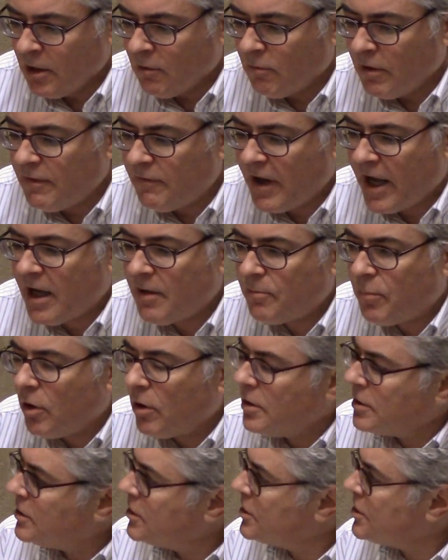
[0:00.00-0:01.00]
we've had
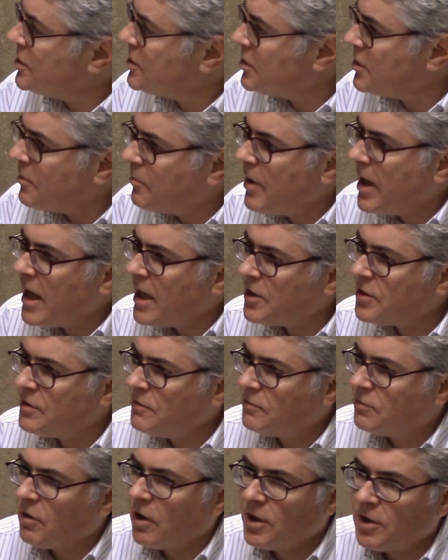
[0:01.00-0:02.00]
politicians in the past
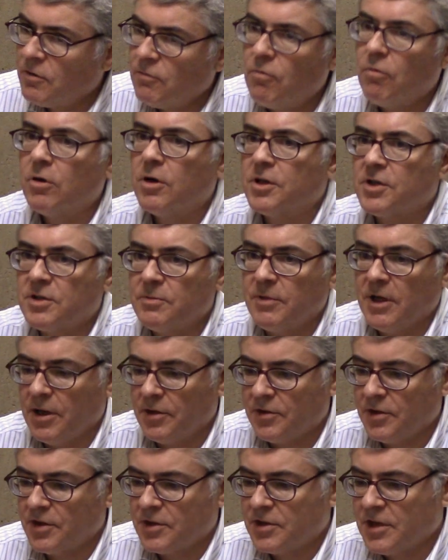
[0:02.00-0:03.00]
who've tried to warn us
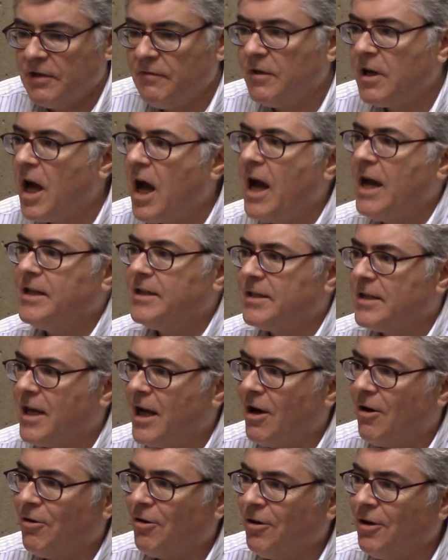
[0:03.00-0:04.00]
about this. Even
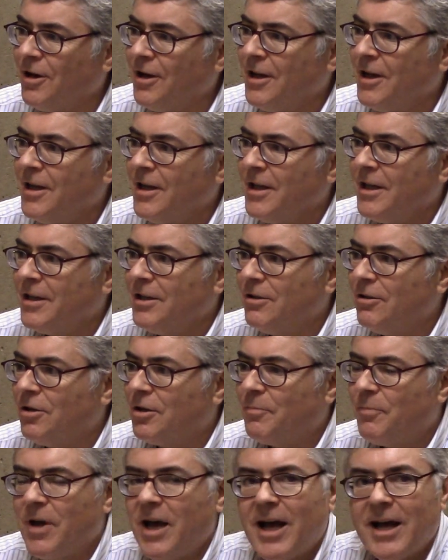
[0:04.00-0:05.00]
Eisenhower. You
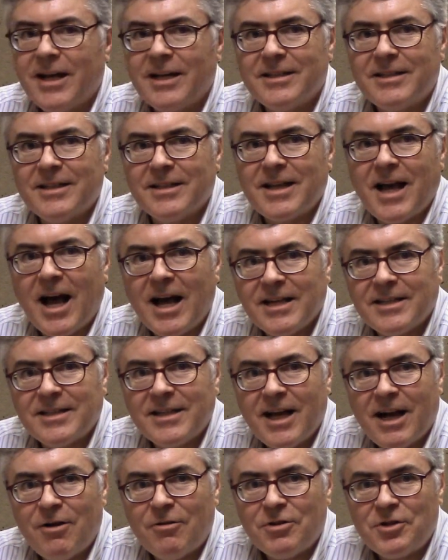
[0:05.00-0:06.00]
look back at
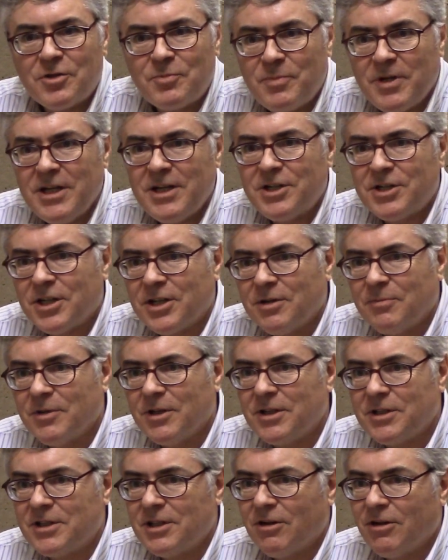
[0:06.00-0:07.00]
Eisenhower's speech on the
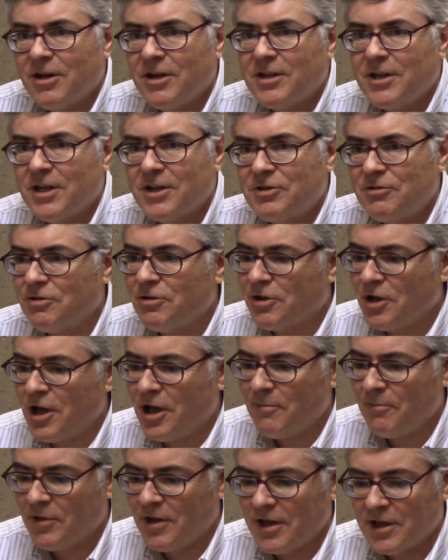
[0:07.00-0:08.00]
military-industrial
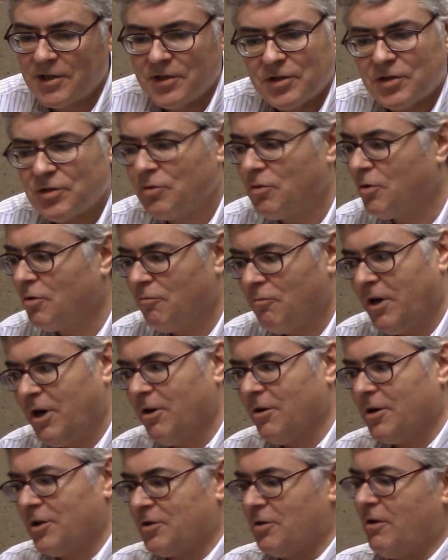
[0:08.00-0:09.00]
complex, it's sort of
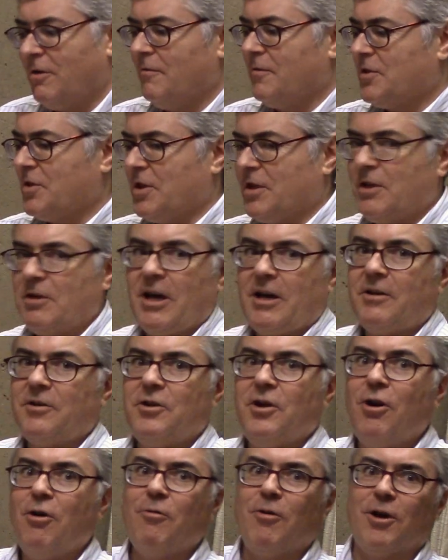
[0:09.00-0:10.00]
weird. He's all of a sudden out of
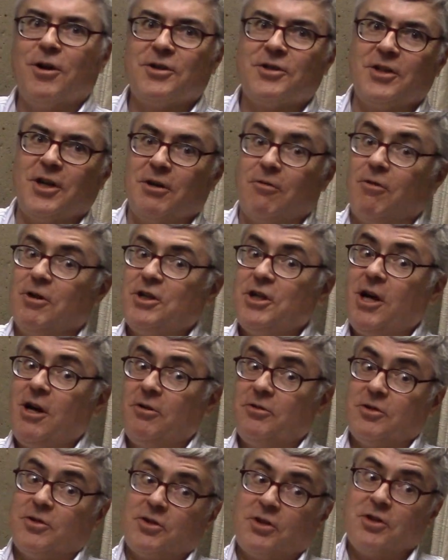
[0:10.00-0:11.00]
nowhere, it's like, watch
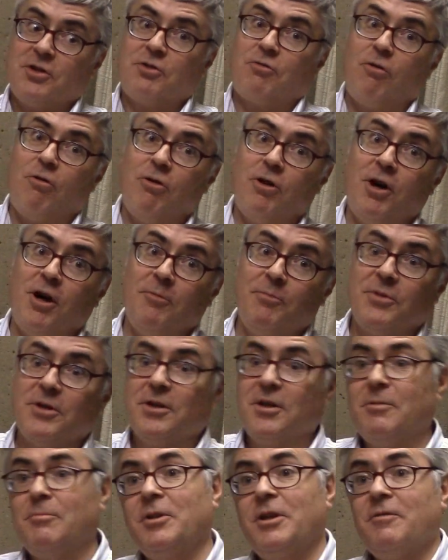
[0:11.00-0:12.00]
out, this thing's growing up, and
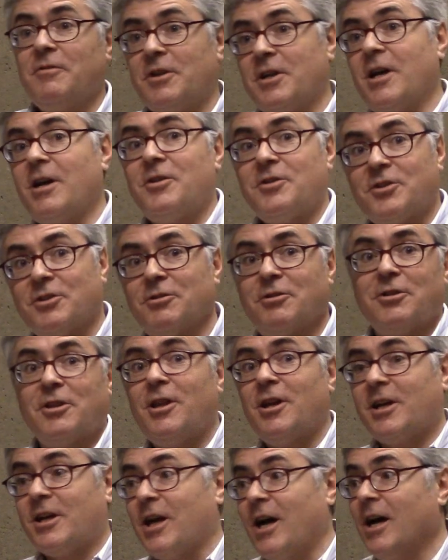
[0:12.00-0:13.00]
I'm leaving now, so good
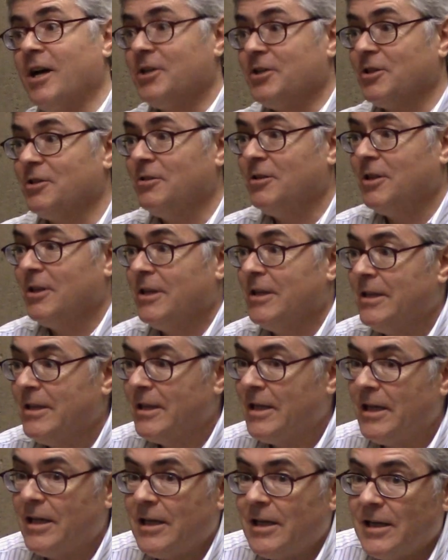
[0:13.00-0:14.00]
luck, guys.
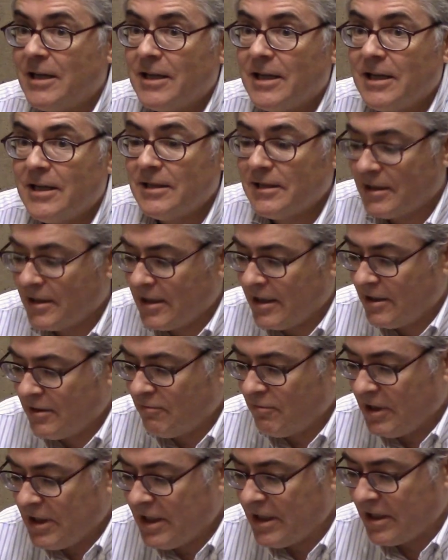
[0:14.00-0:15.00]
And
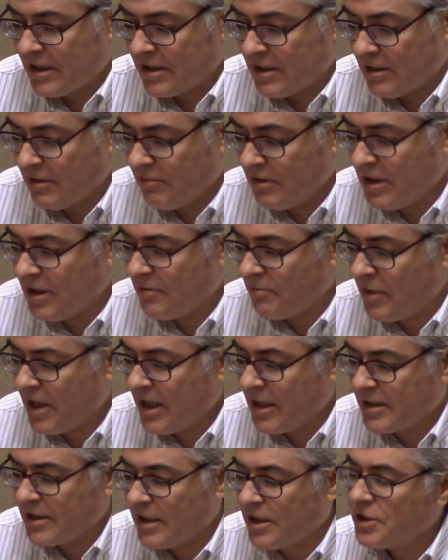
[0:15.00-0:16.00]
we didn't
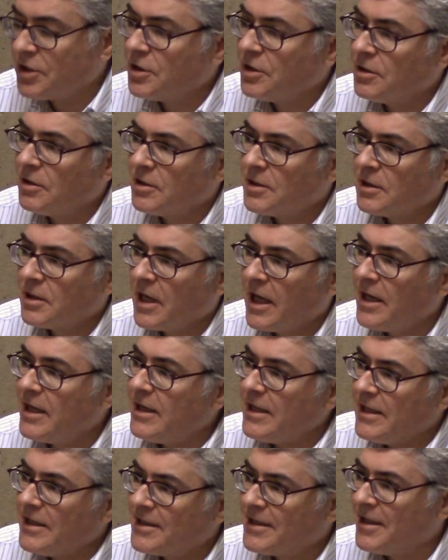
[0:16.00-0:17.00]
pay attention.
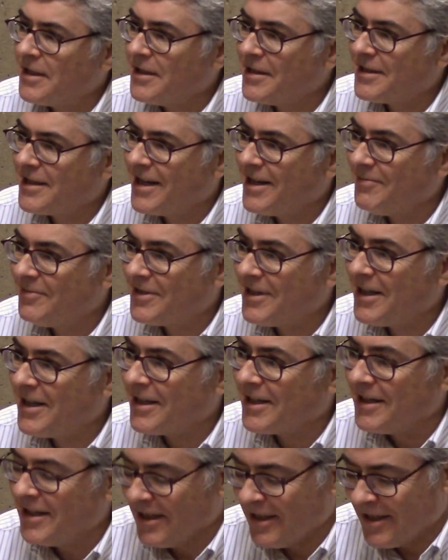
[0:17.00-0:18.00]
Kennedy said the same
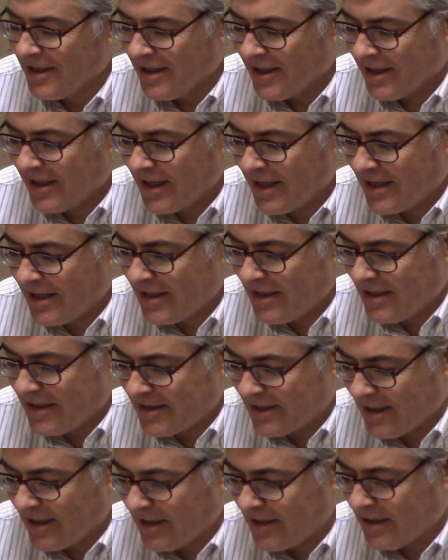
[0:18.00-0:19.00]
thing. Kennedy
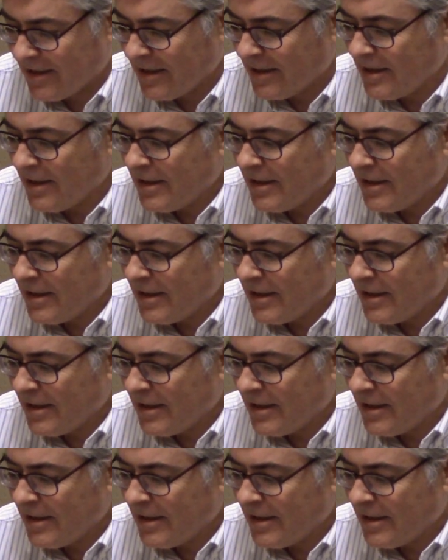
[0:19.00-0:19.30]
said,